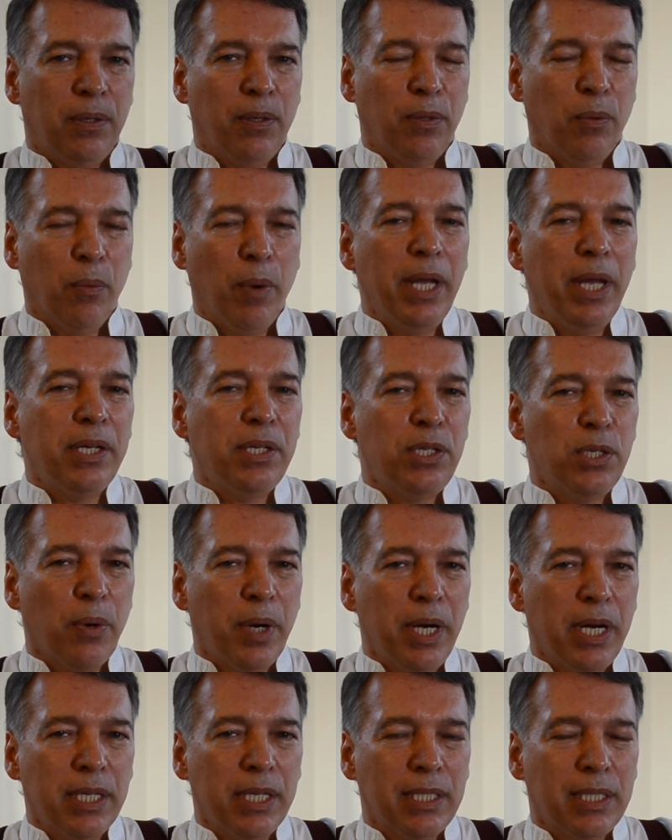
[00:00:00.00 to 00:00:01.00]
The way to
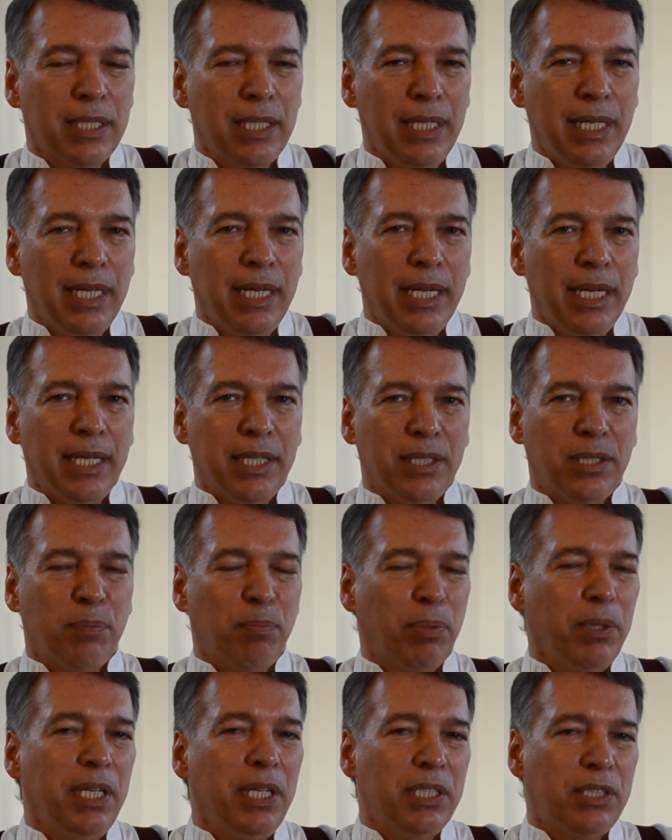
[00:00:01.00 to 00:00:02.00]
join us is to
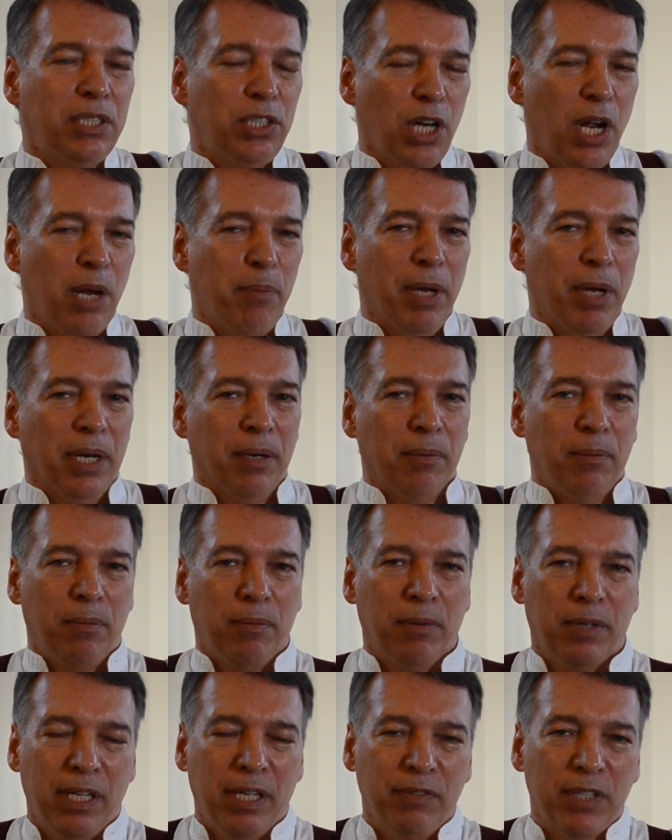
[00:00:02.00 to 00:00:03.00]
please chime in.
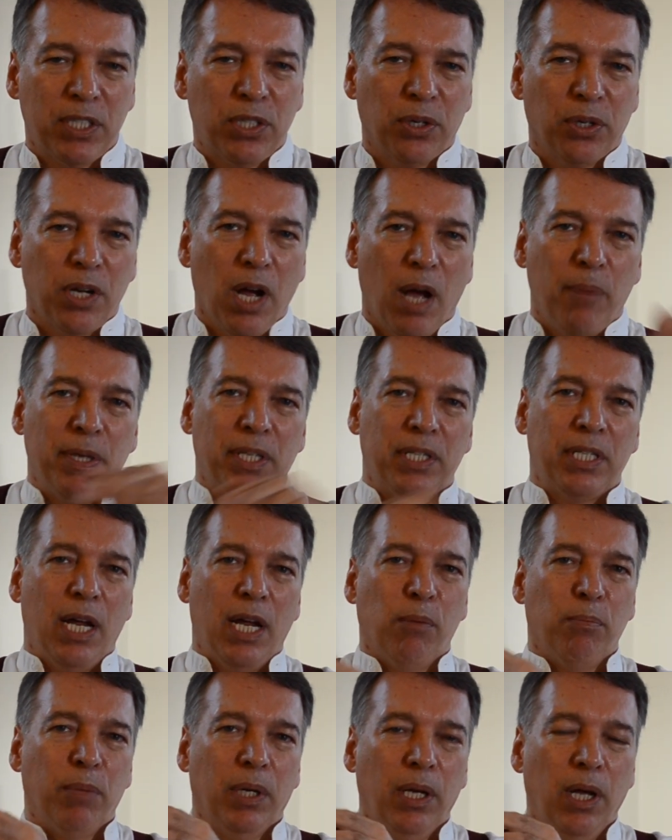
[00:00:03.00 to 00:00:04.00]
Give us your comments
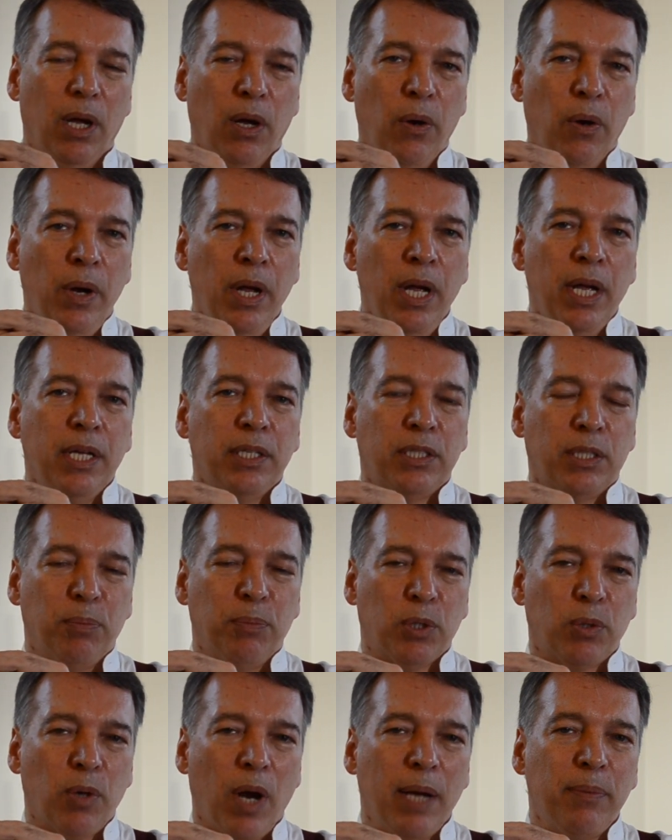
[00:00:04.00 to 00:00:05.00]
down below,
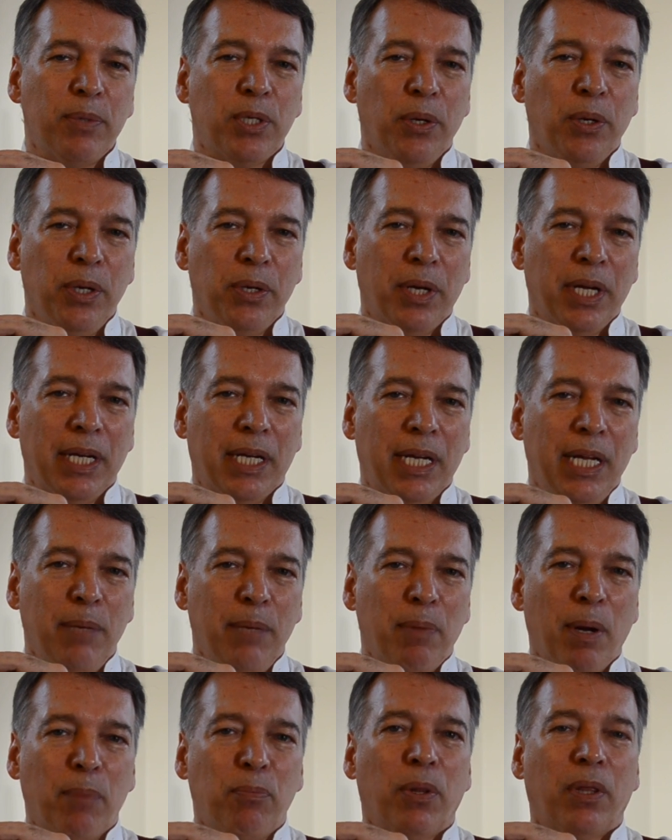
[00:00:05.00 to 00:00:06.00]
subscribe so you can
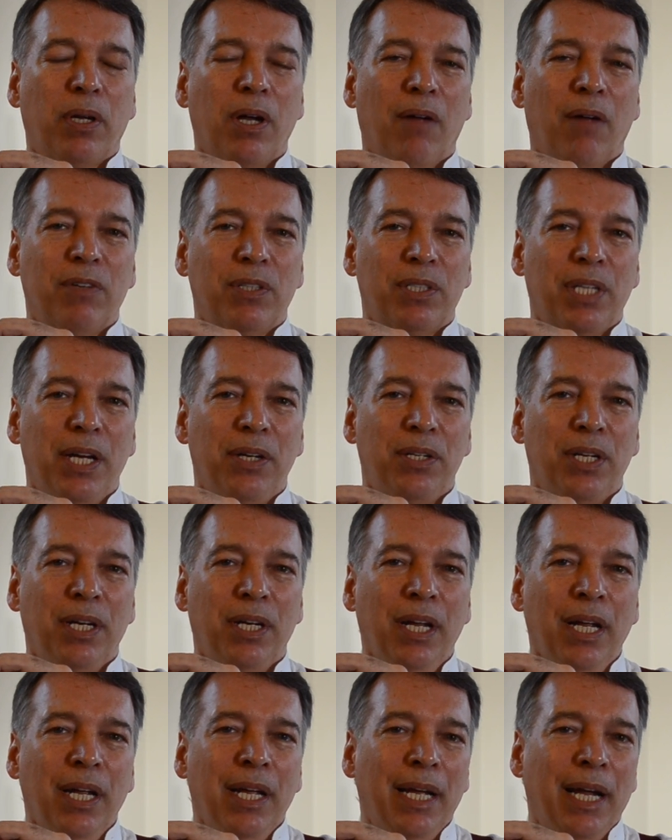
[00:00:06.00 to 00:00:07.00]
keep up with the
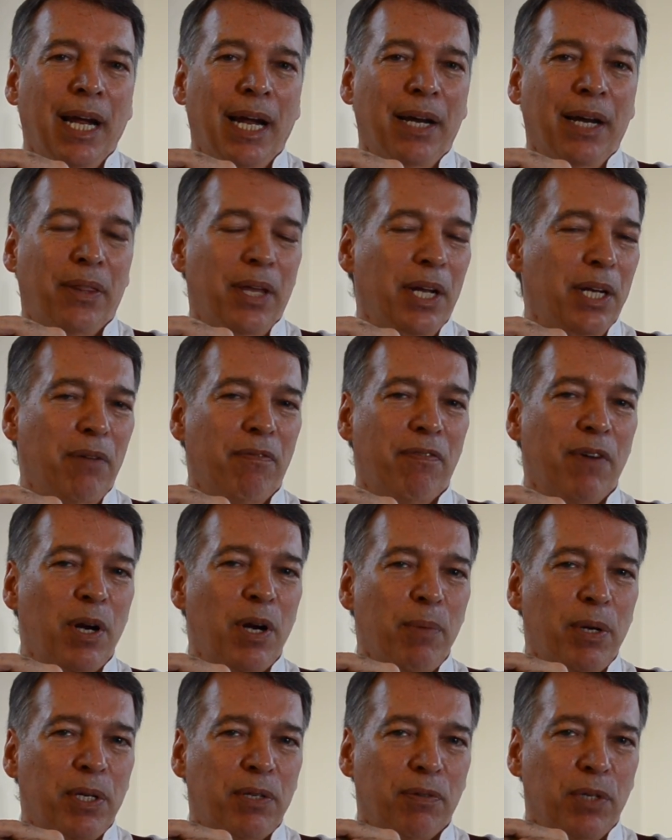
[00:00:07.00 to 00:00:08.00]
conversation, and thank you very
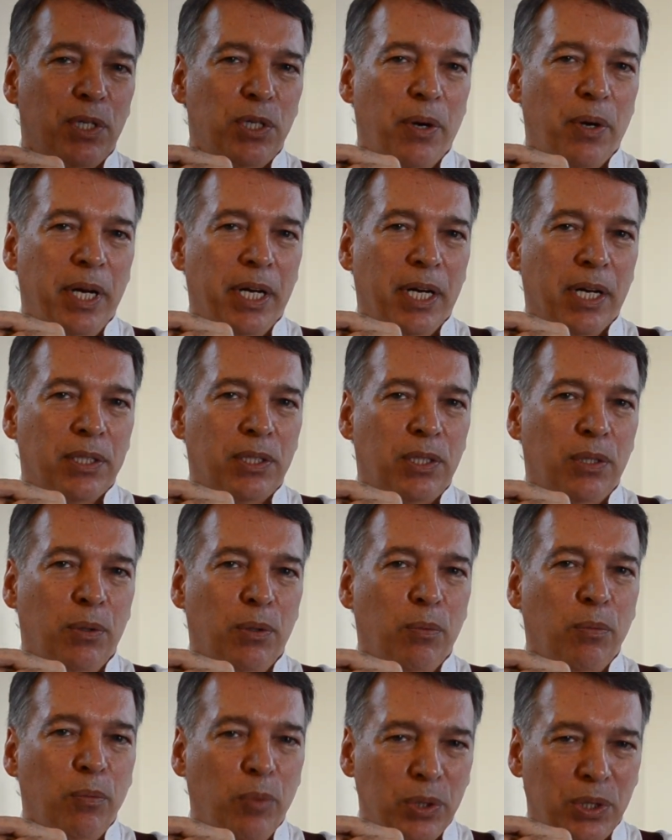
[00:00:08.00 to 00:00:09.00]
much for joining us.
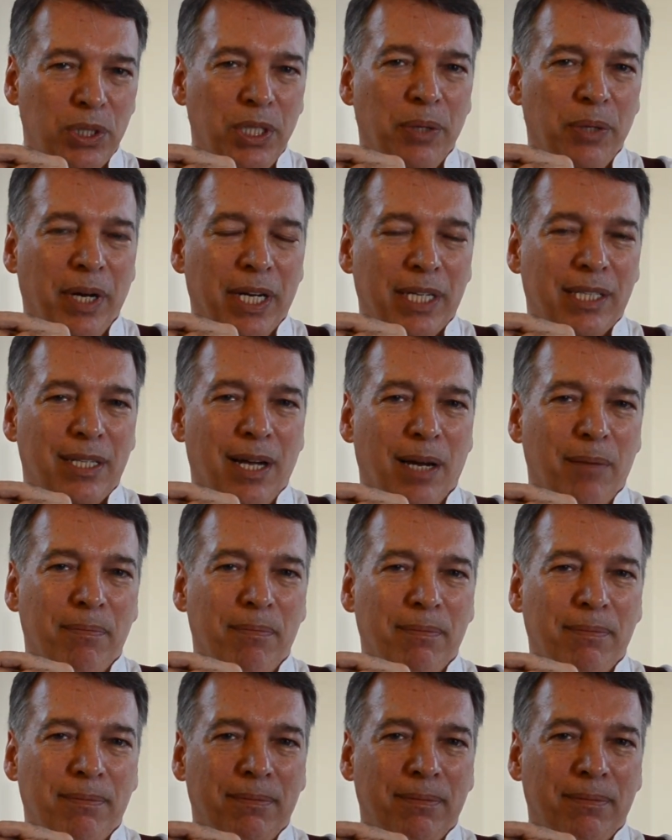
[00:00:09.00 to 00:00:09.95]
We'll see you next time.